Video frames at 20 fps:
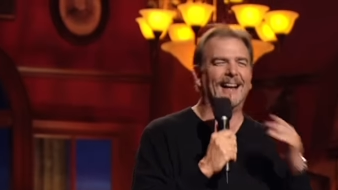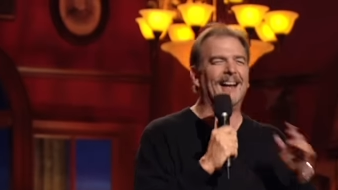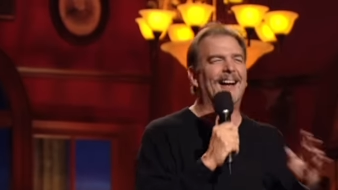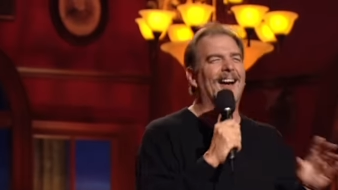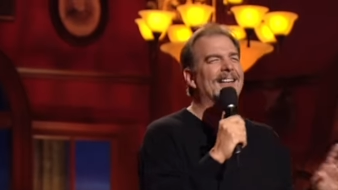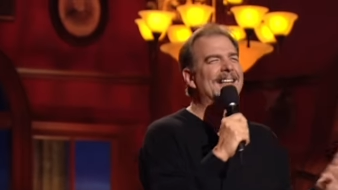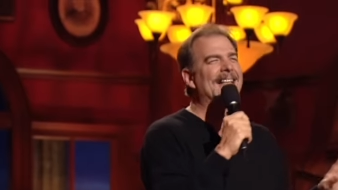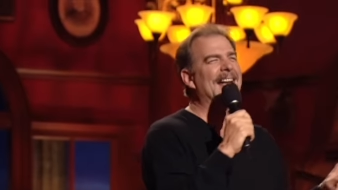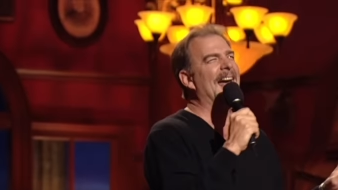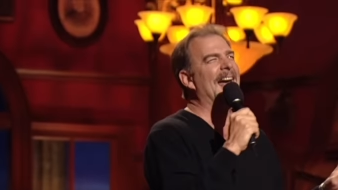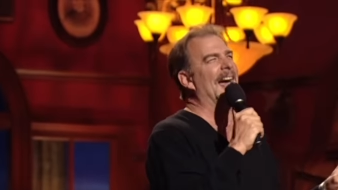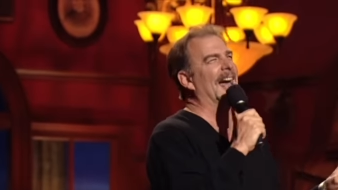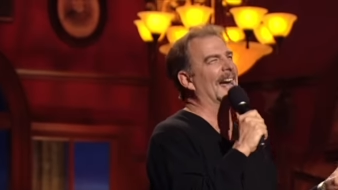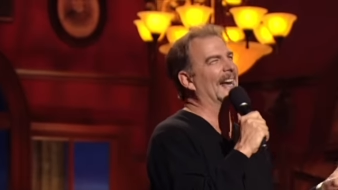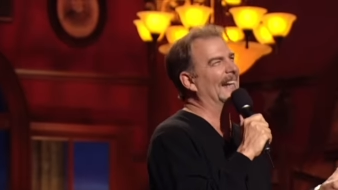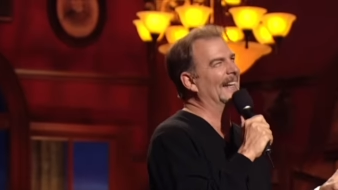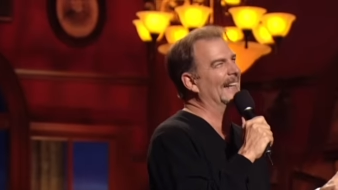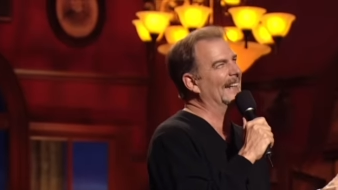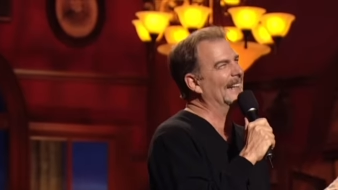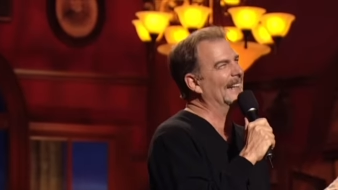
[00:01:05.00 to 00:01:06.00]

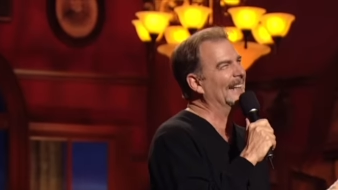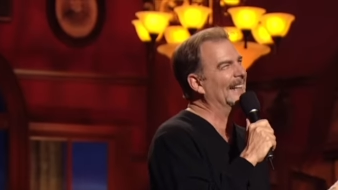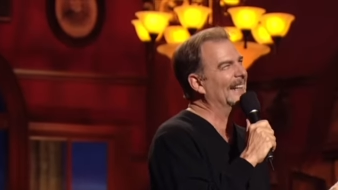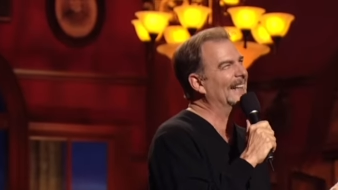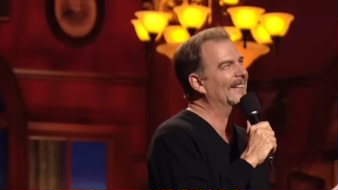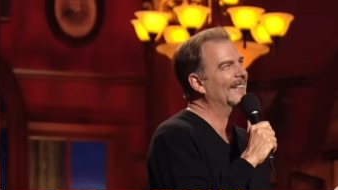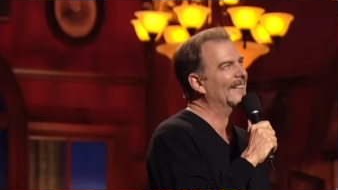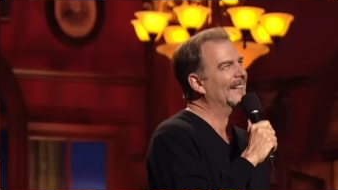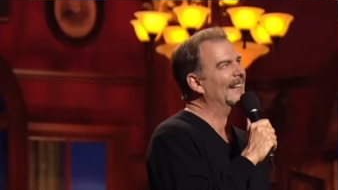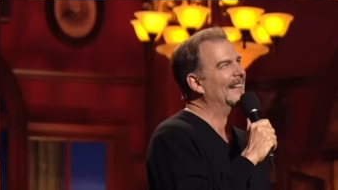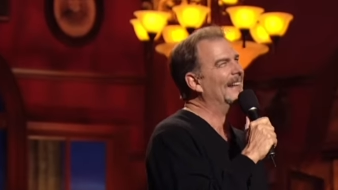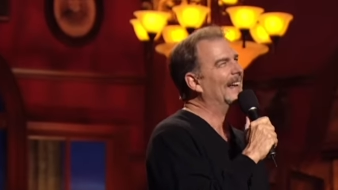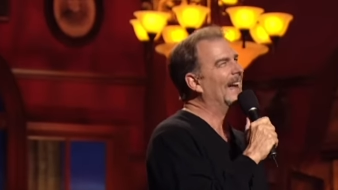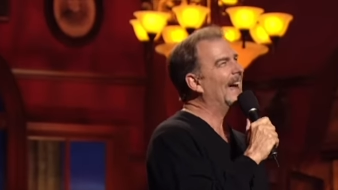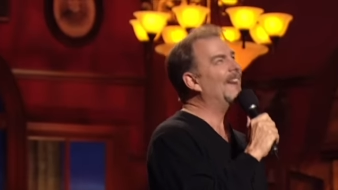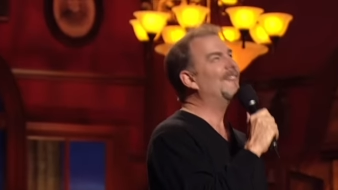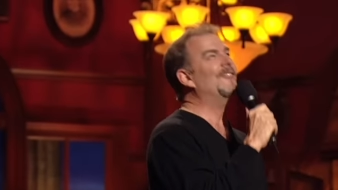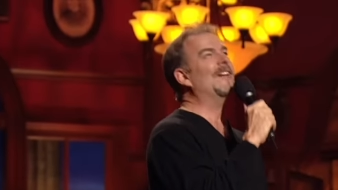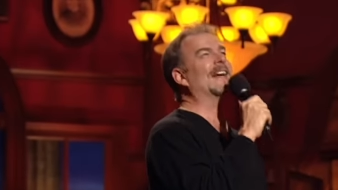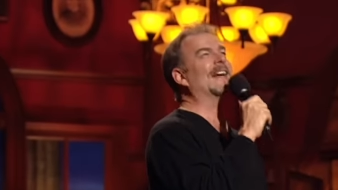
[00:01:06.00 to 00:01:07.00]
Okay.
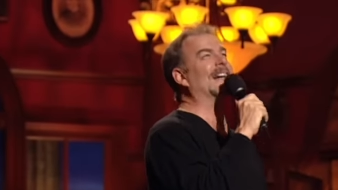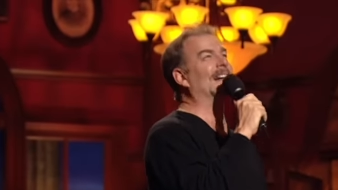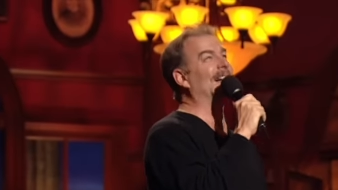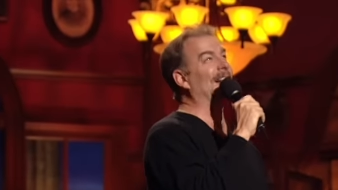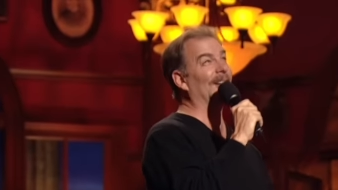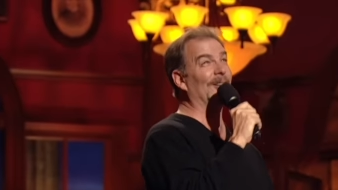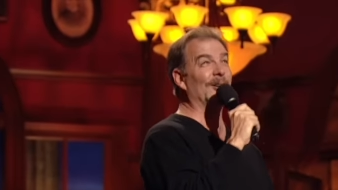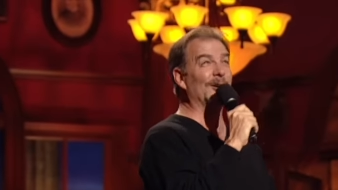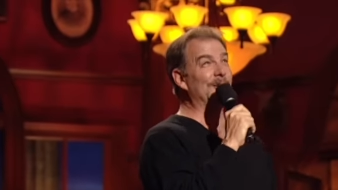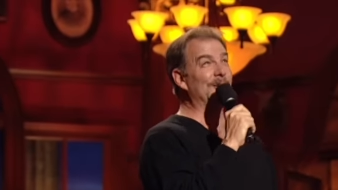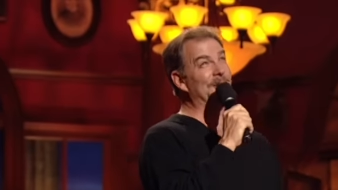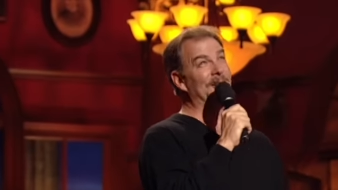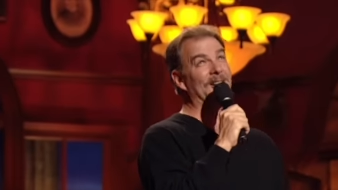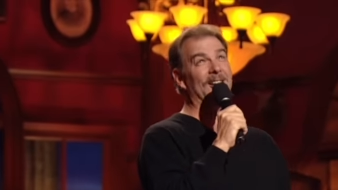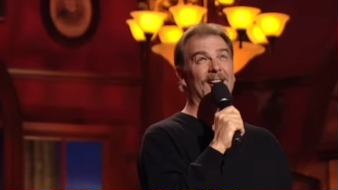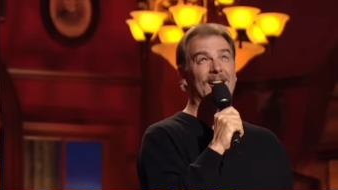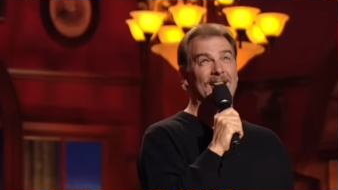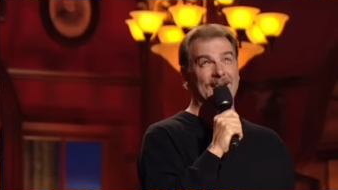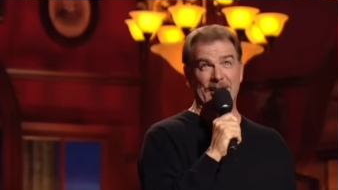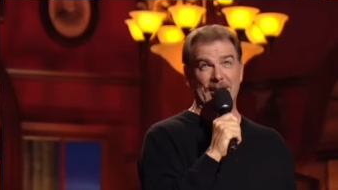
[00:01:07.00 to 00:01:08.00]
How big a loser
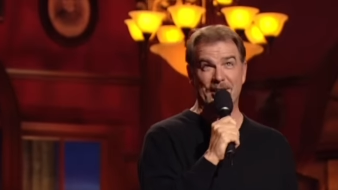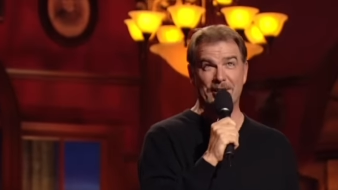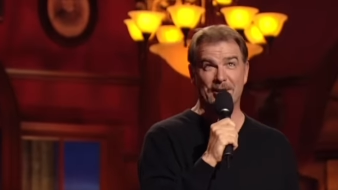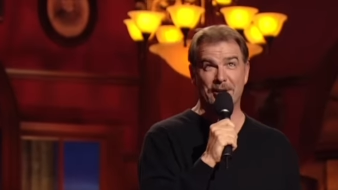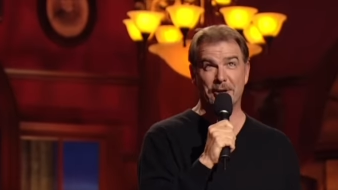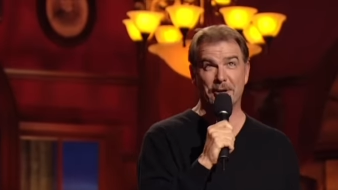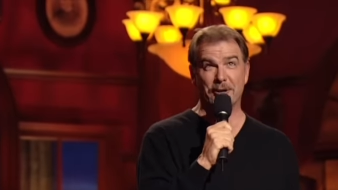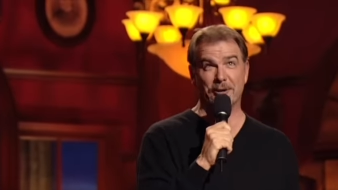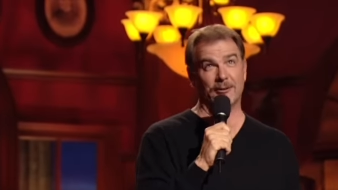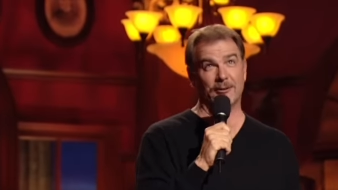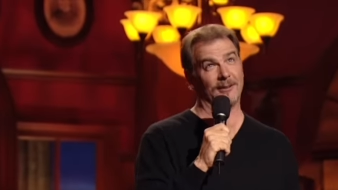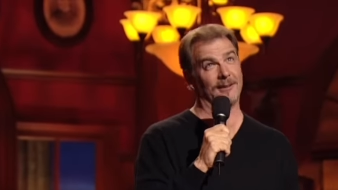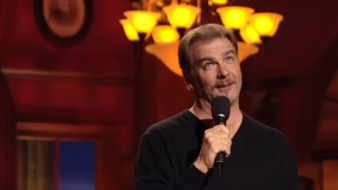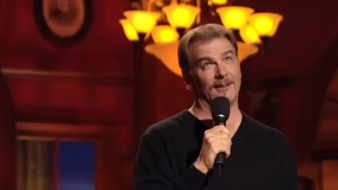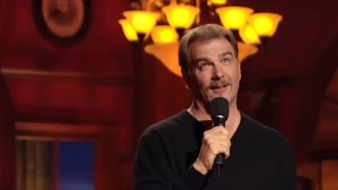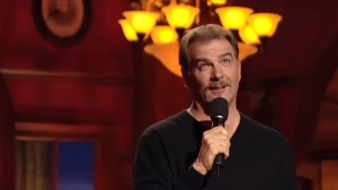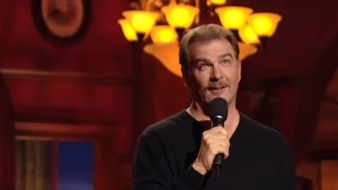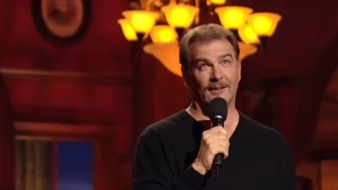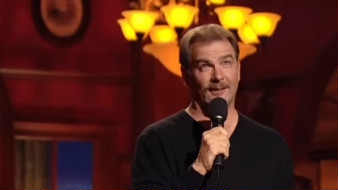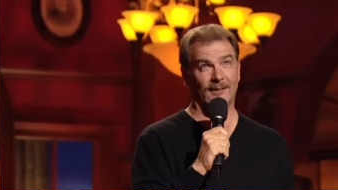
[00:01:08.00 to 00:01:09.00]
are you?
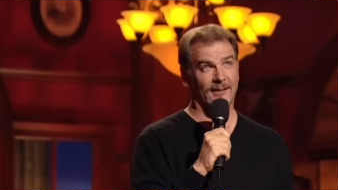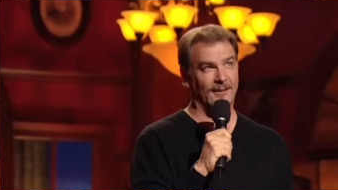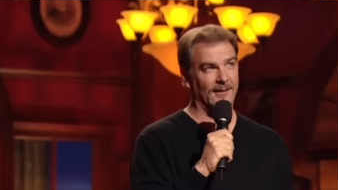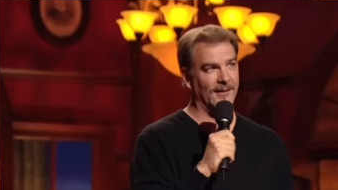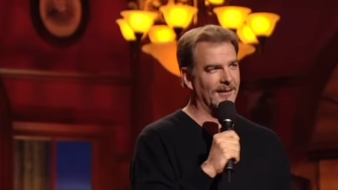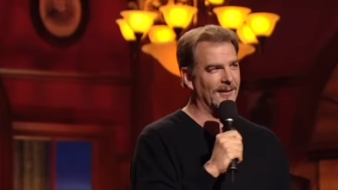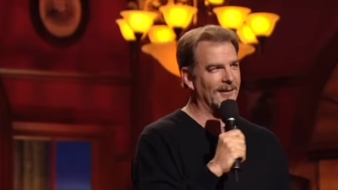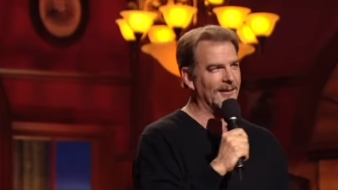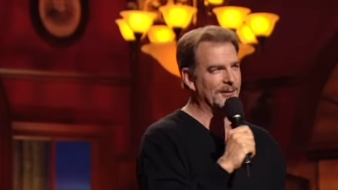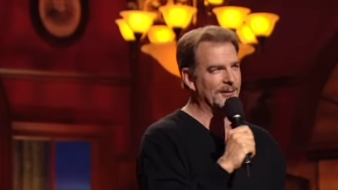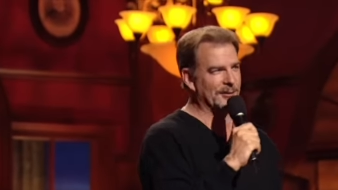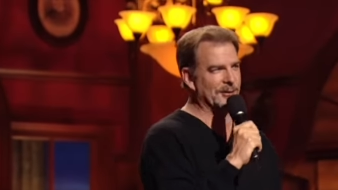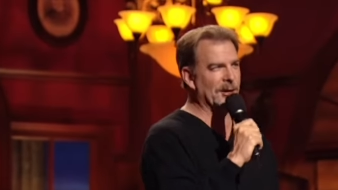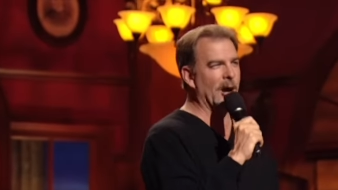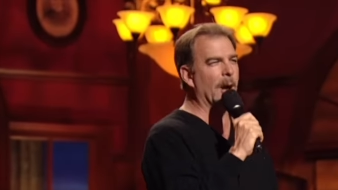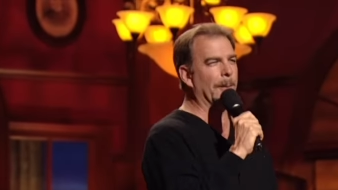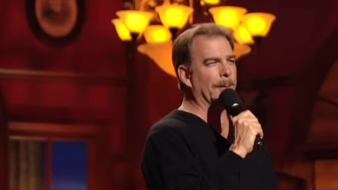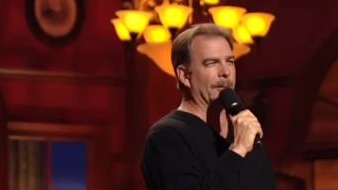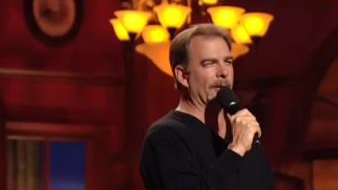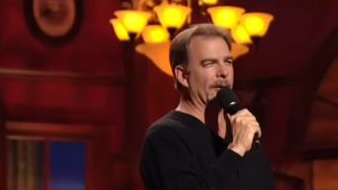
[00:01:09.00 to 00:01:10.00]

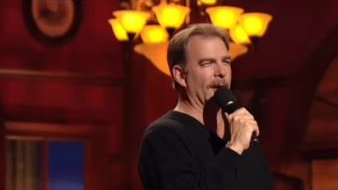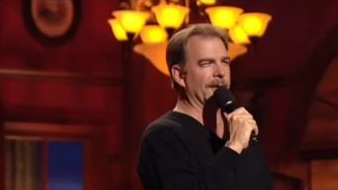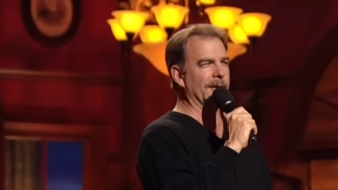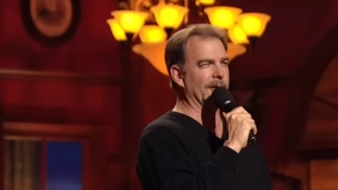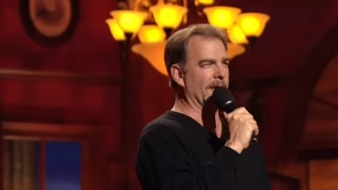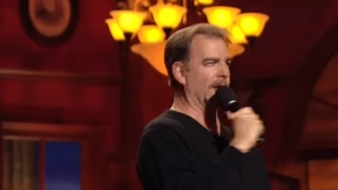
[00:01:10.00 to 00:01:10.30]
Stomping around your